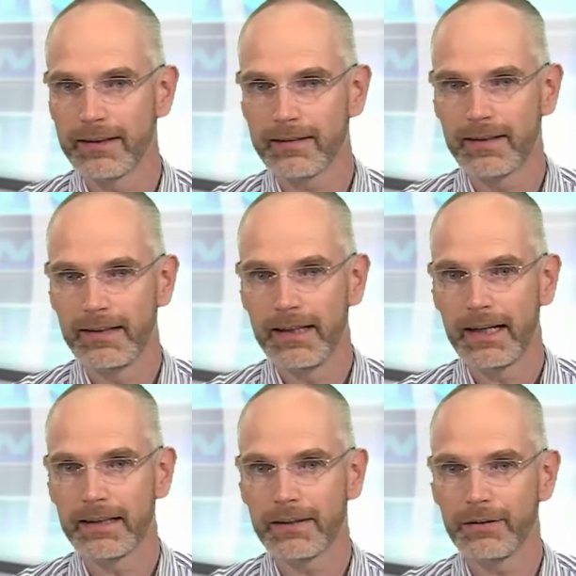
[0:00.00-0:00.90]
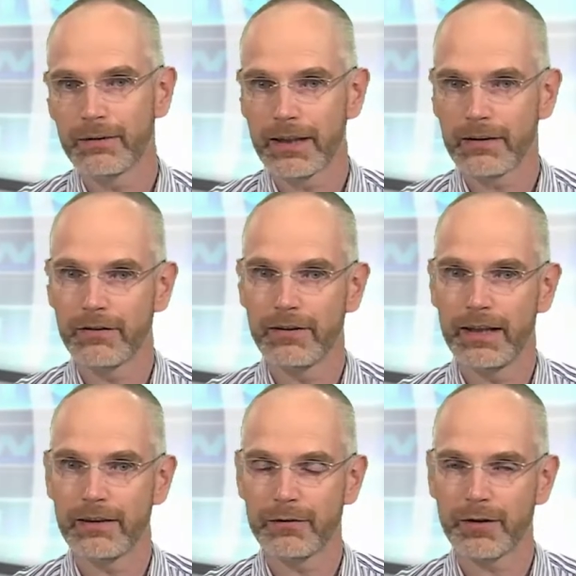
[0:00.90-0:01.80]
it, and then you'll get into the
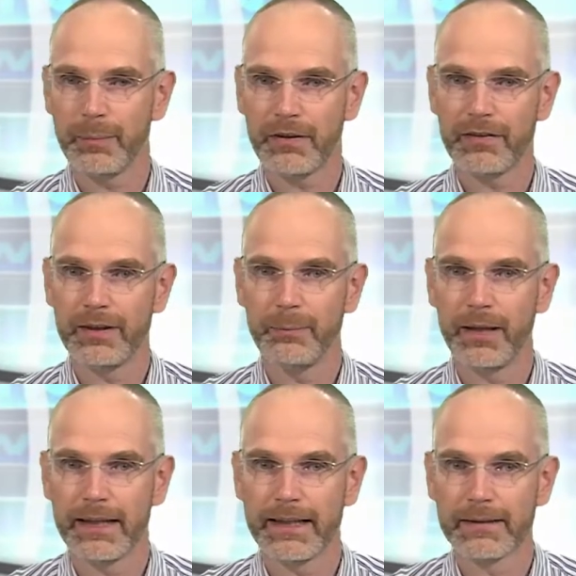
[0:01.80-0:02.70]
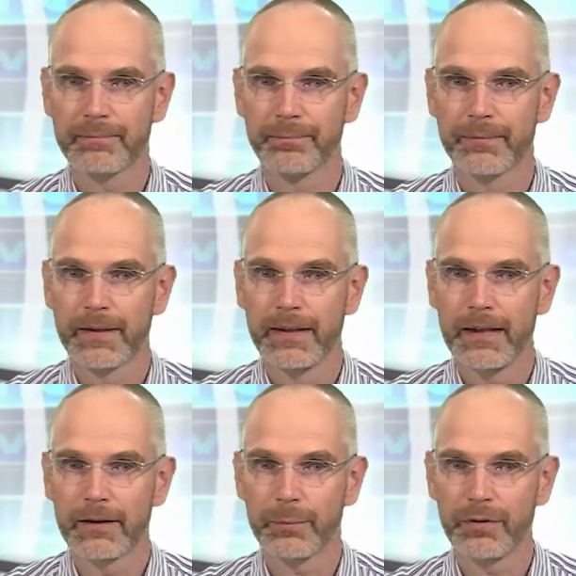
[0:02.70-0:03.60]
area of capacity planning.
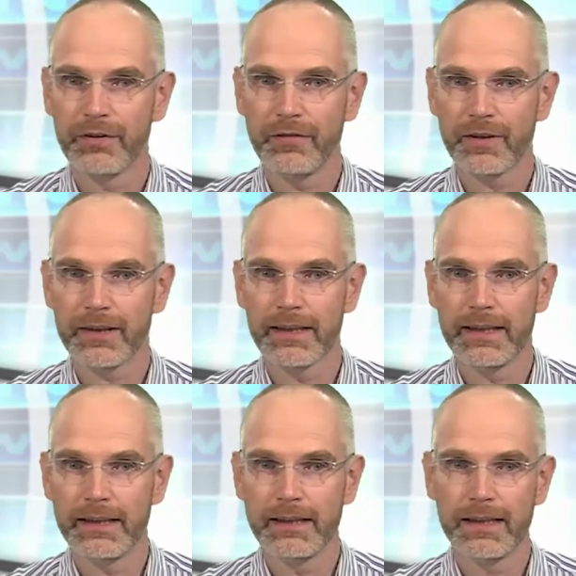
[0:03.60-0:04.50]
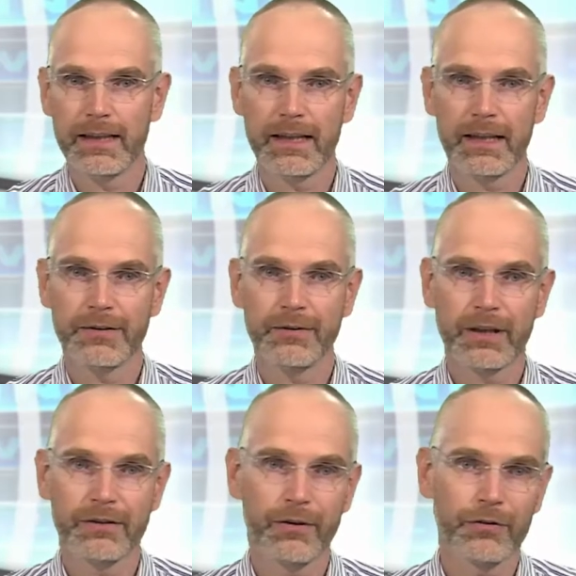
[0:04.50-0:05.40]
And specifically, you
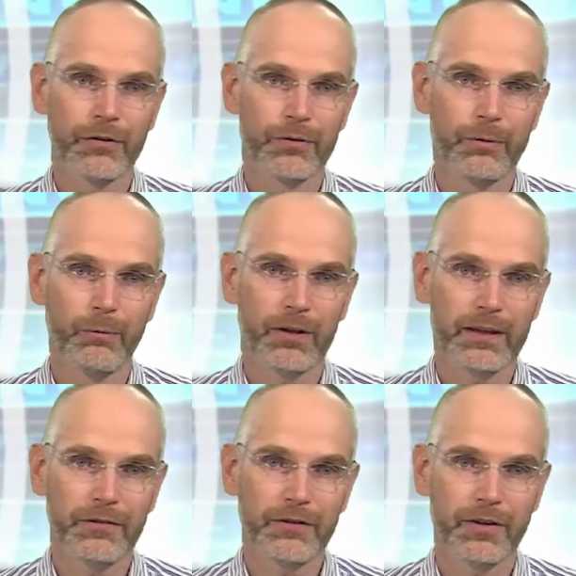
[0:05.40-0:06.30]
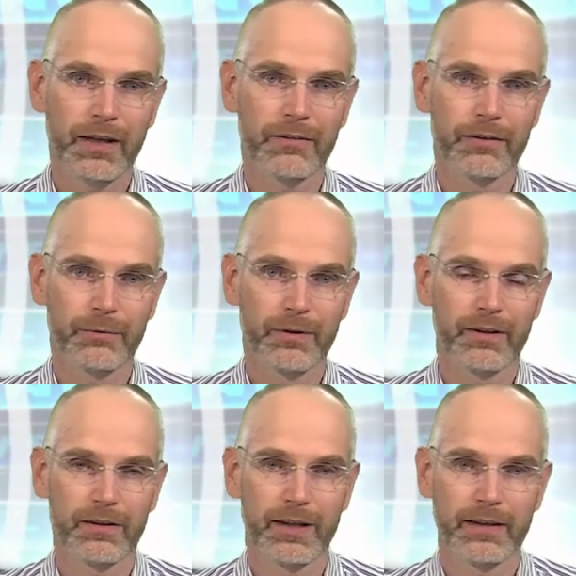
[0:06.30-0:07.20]
can also do what-if scenarios with
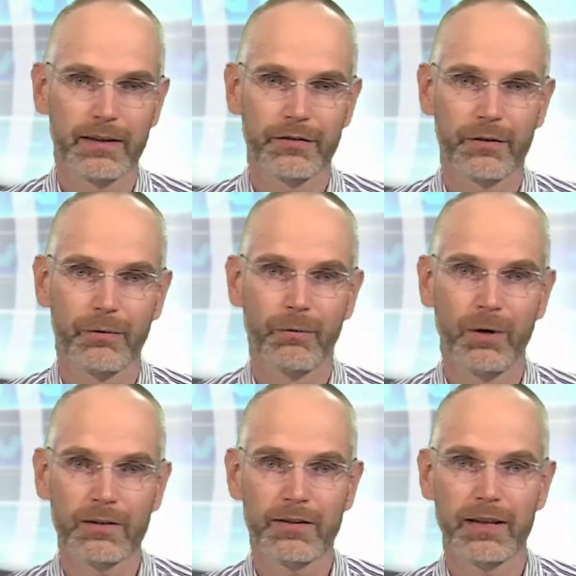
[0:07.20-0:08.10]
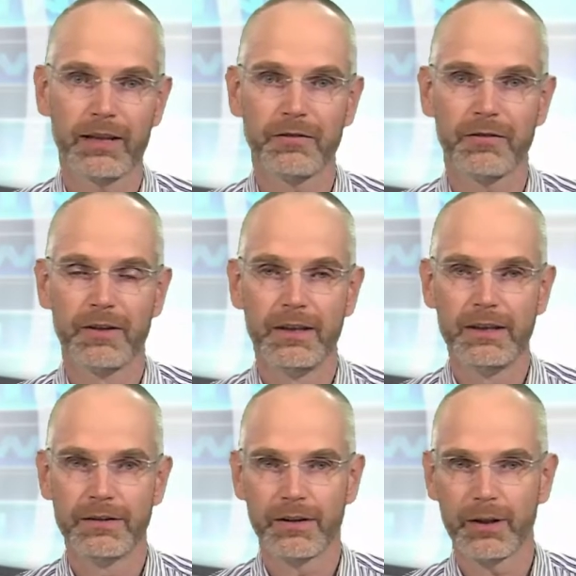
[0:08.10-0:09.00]
your data. So what if
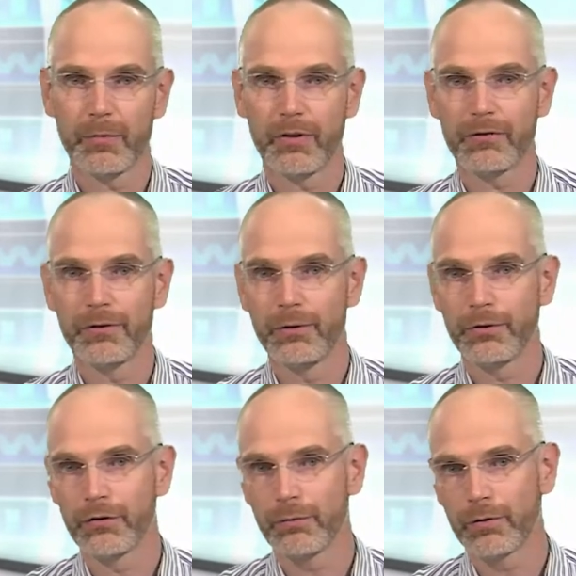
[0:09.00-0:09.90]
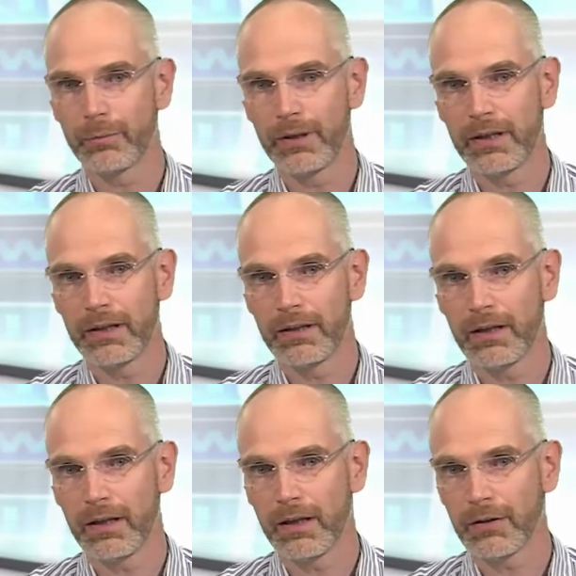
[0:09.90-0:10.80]
the number of users would be
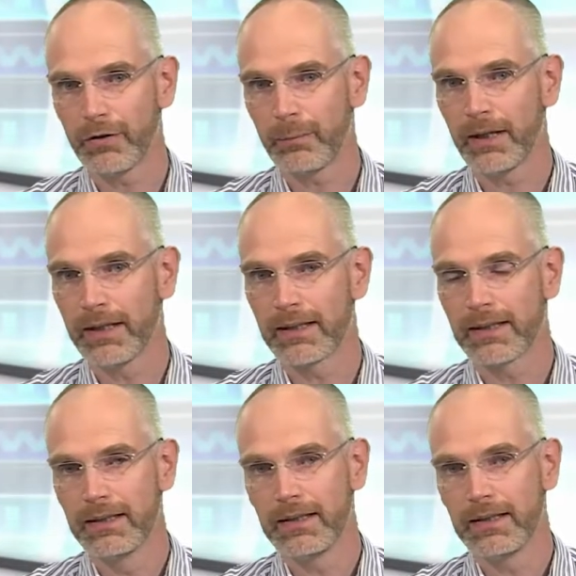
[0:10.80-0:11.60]
tripling